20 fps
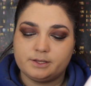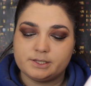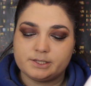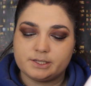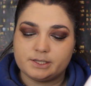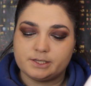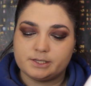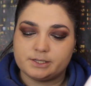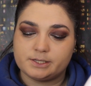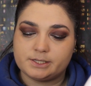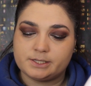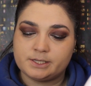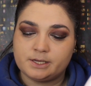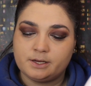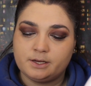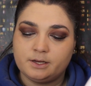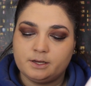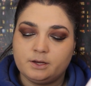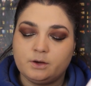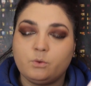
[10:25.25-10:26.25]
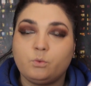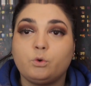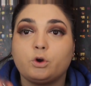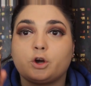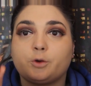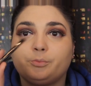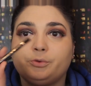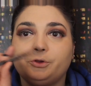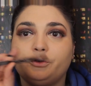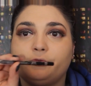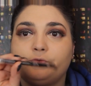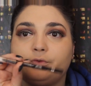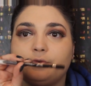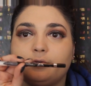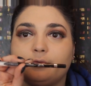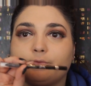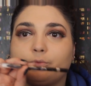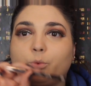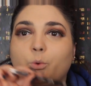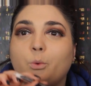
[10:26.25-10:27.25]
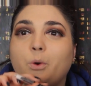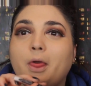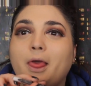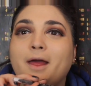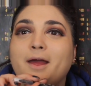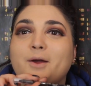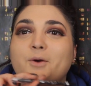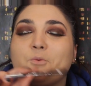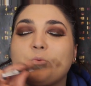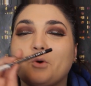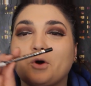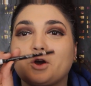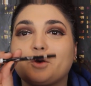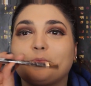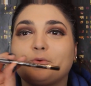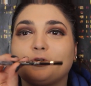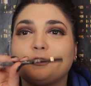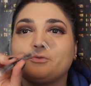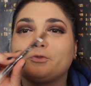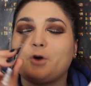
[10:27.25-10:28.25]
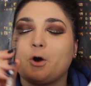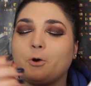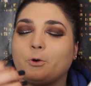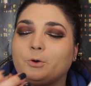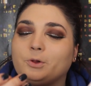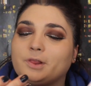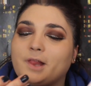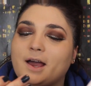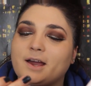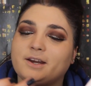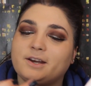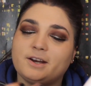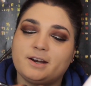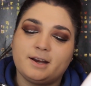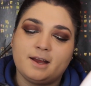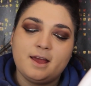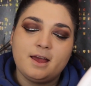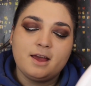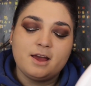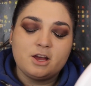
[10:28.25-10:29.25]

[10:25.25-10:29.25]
This is waterproof Kohl liner.